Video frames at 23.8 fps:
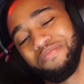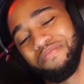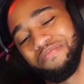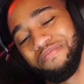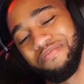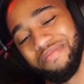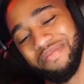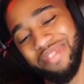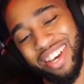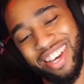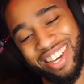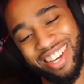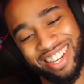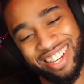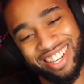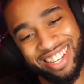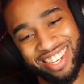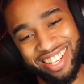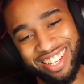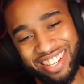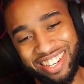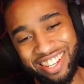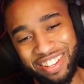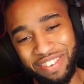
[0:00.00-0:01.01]

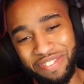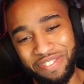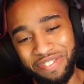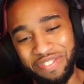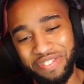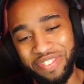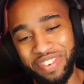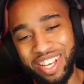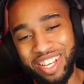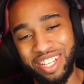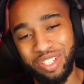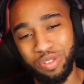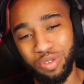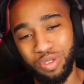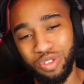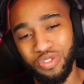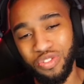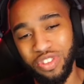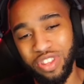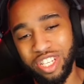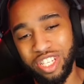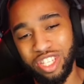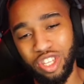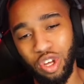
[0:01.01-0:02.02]
Man, the visuals
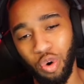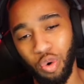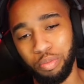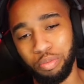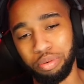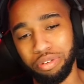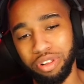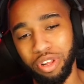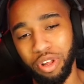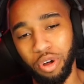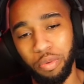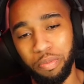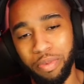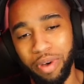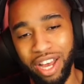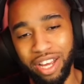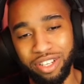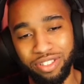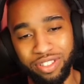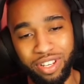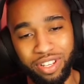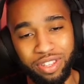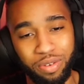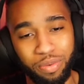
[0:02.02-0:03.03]
for this still blow
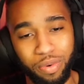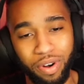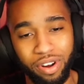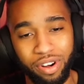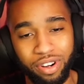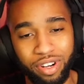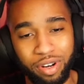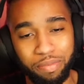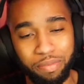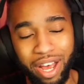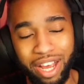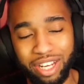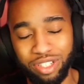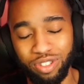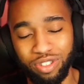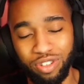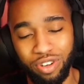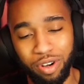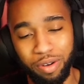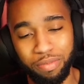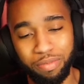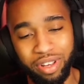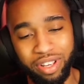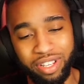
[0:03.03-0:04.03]
Mashle's off the water. And Mashle's
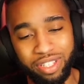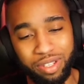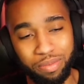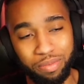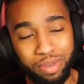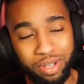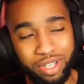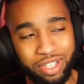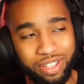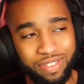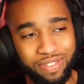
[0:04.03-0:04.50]
are amazing, but